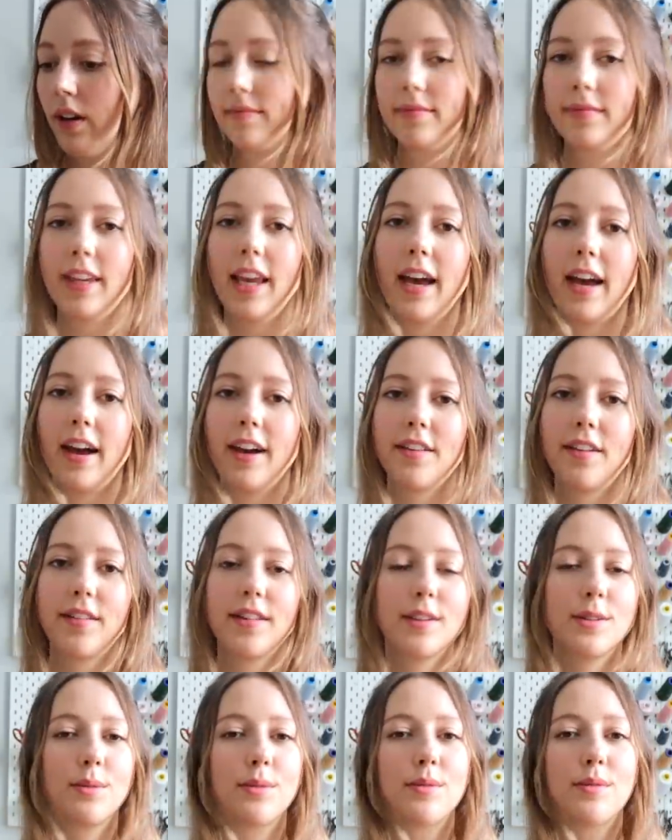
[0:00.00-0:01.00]
Yeah, I thought
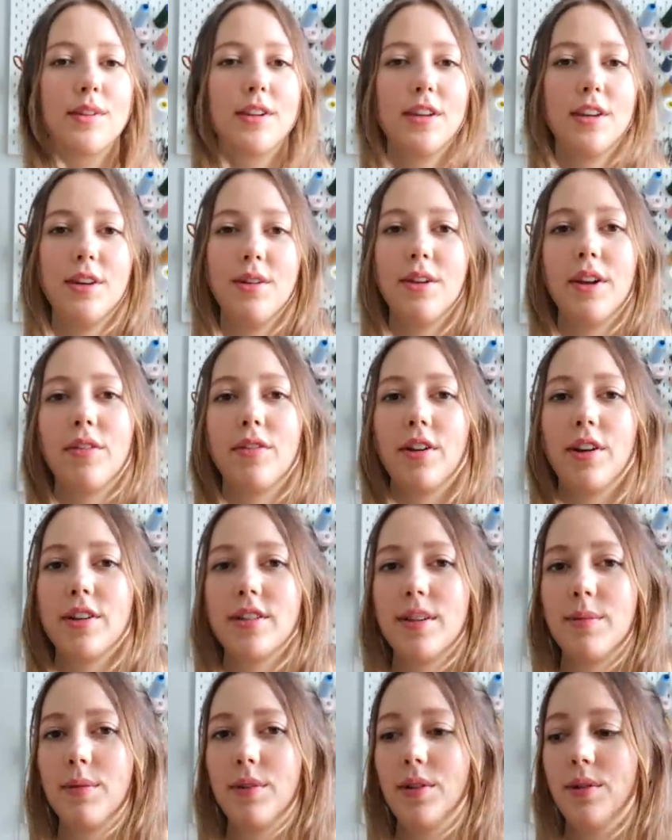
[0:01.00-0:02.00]
this was really cute if you're
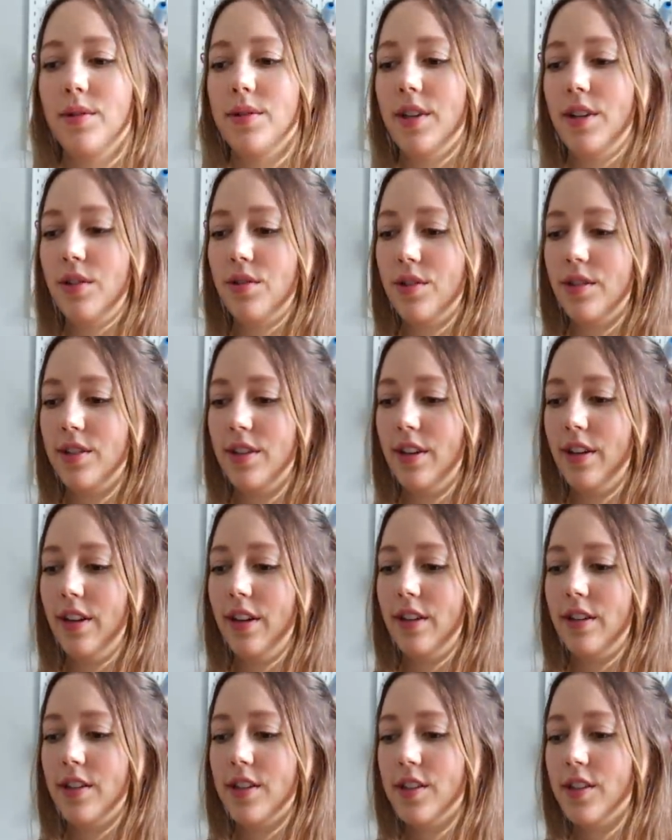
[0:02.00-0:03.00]
someone who's interested
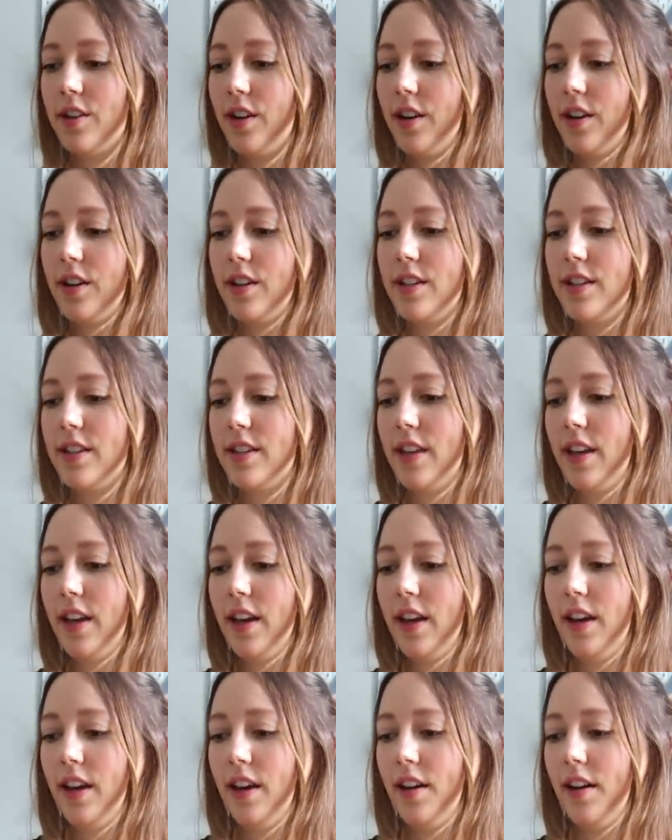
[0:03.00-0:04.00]
in skirts.
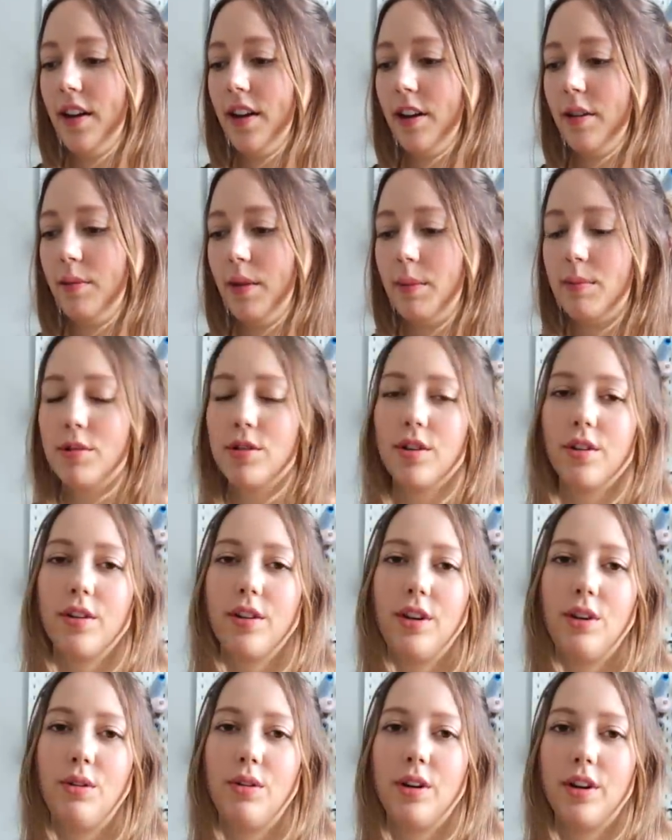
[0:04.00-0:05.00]
Um, I'm sure
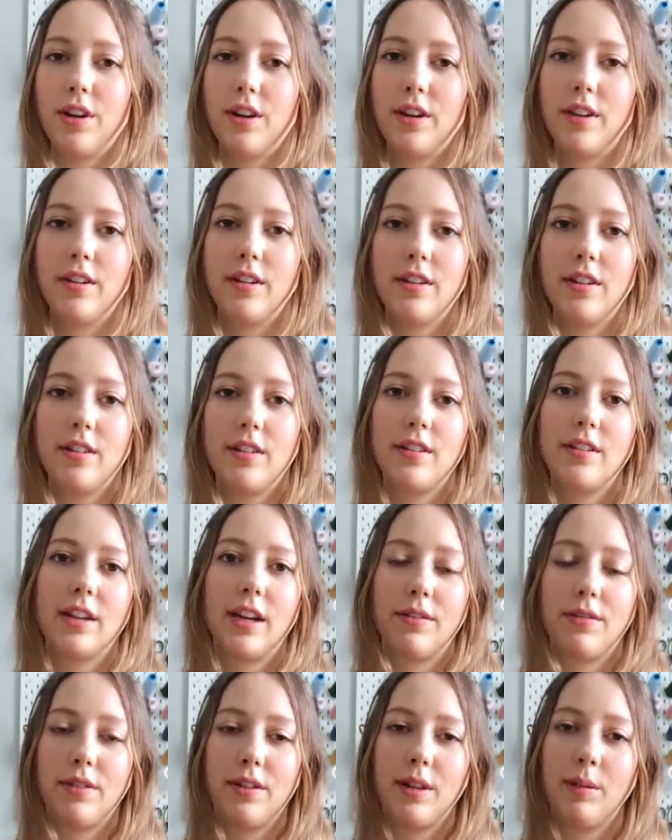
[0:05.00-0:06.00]
that you could
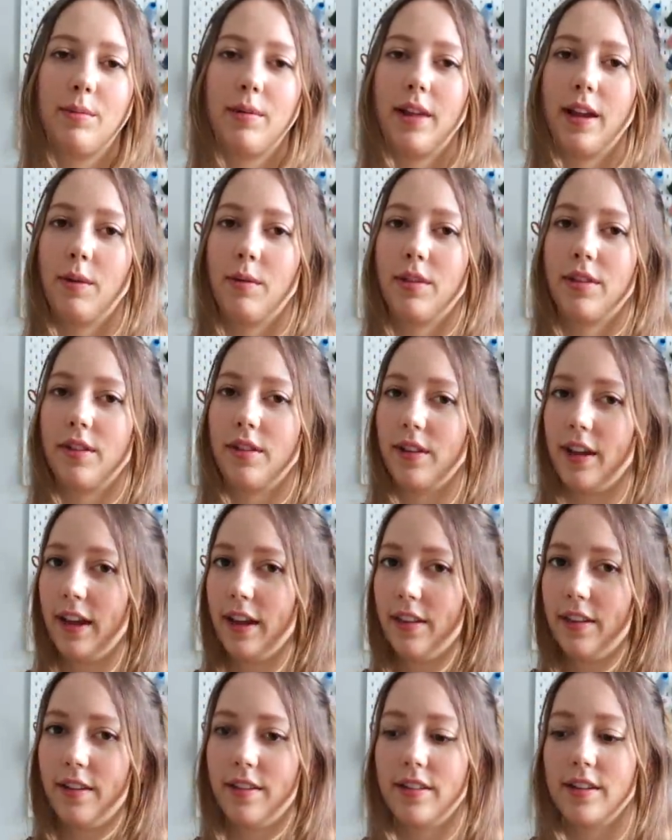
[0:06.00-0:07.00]
definitely play with the
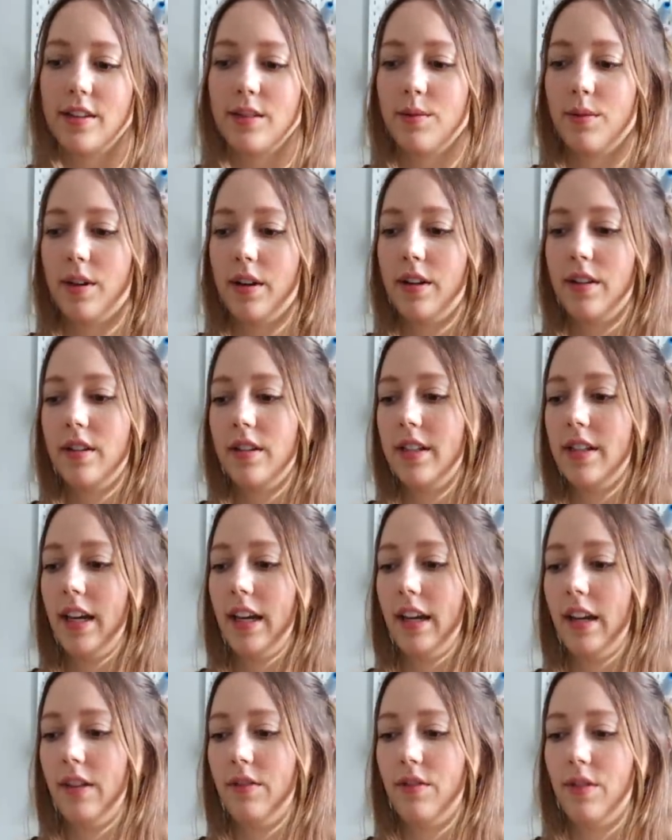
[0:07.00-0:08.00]
length on this one to
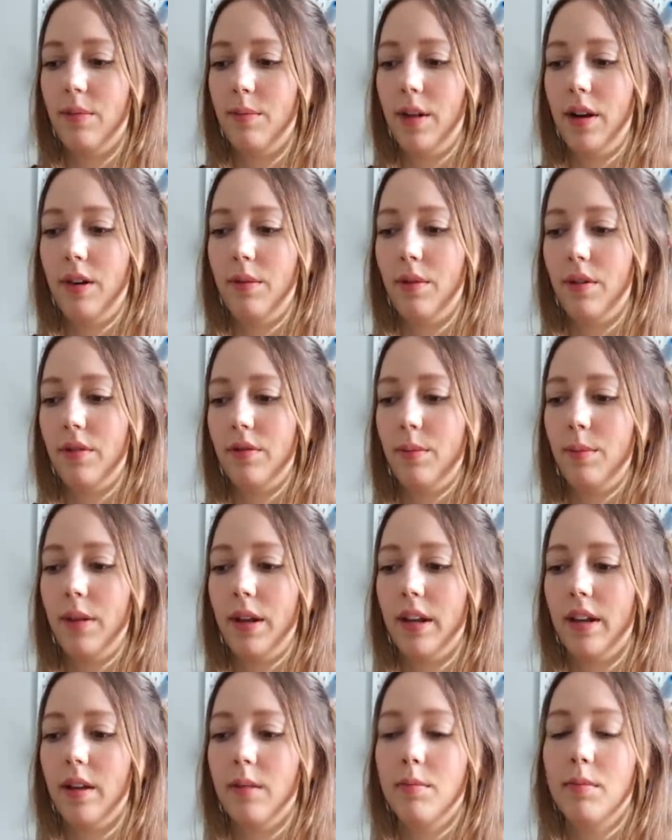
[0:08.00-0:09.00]
take it from anywhere from
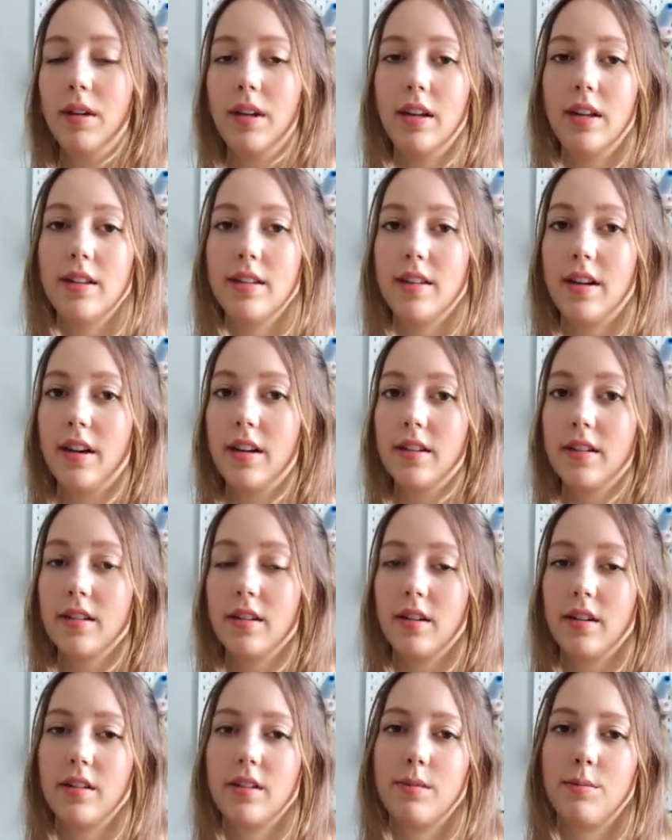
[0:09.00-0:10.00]
like a mini style
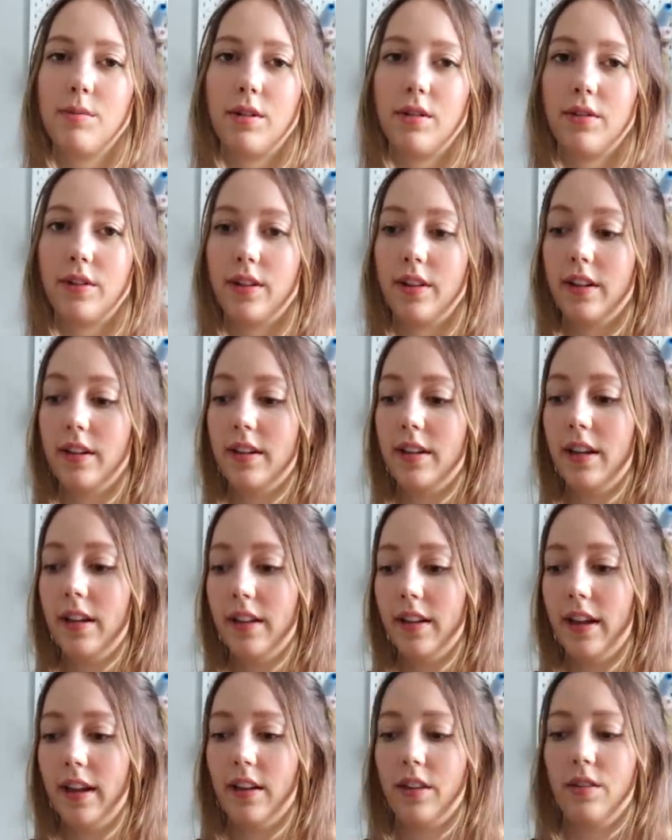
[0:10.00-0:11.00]
skirt to more of a knee
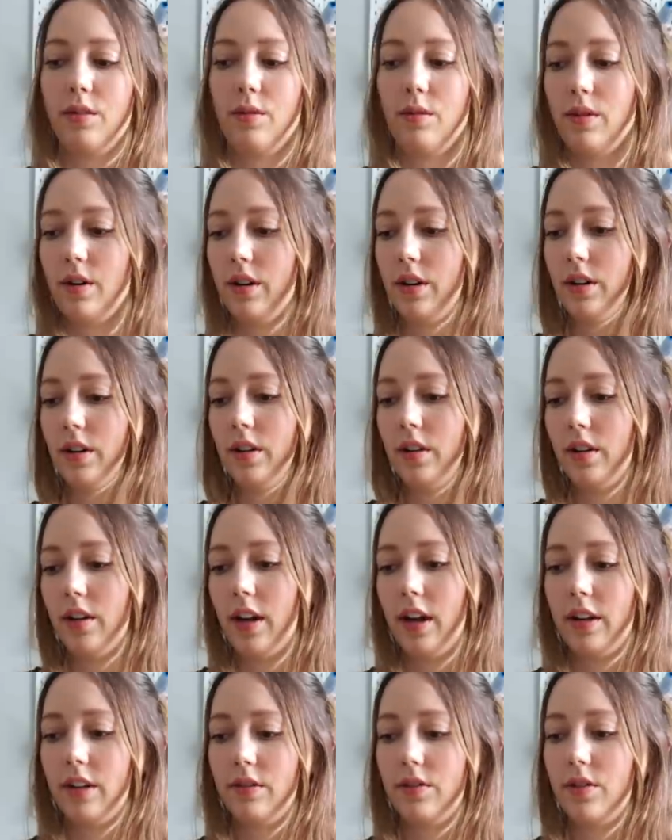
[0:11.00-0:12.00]
length or
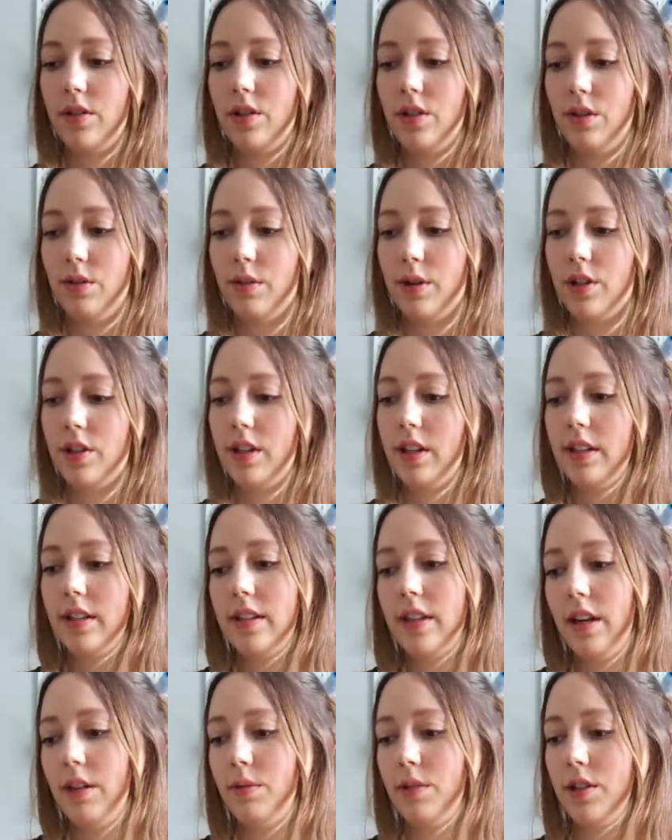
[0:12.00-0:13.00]
kind of do what she's
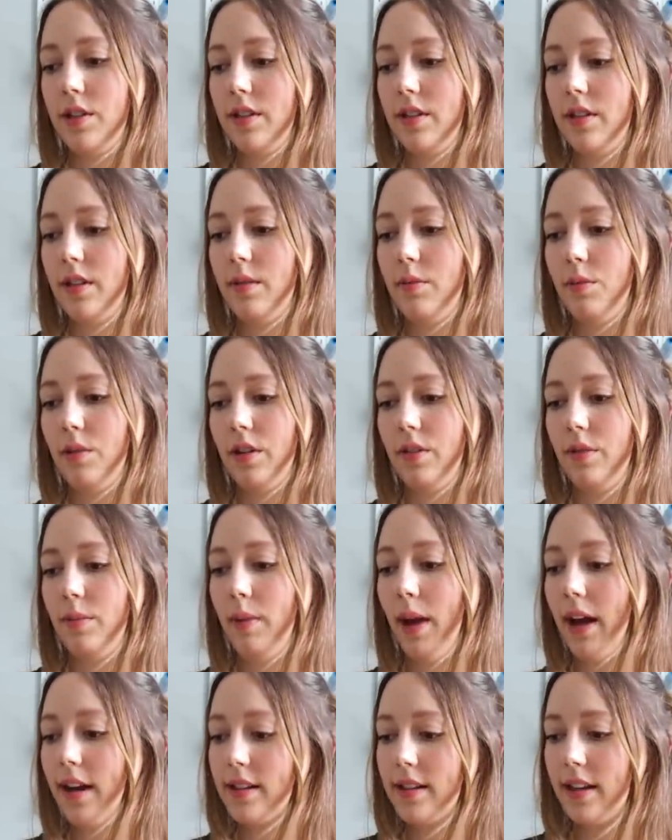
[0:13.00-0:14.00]
done, which is more of a
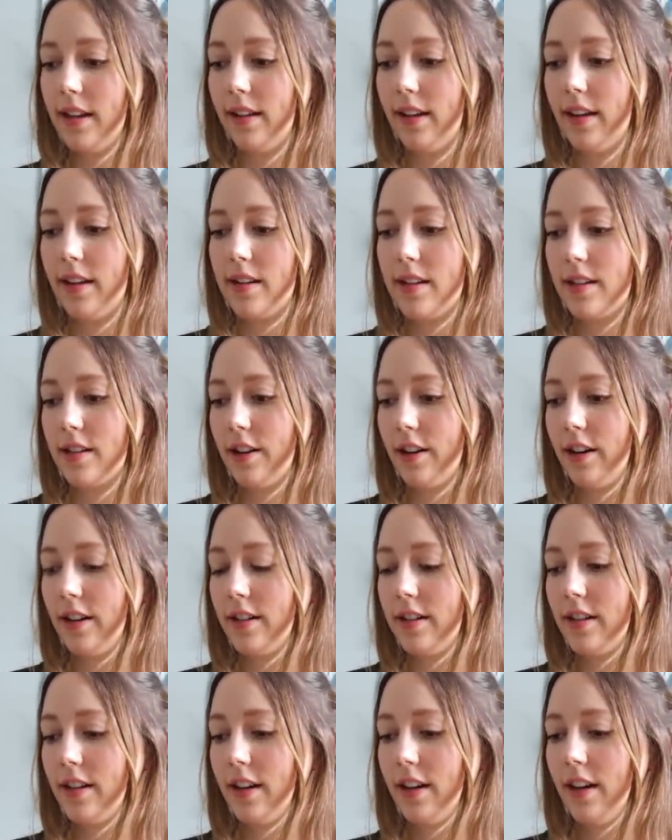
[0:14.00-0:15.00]
maxi length skirt.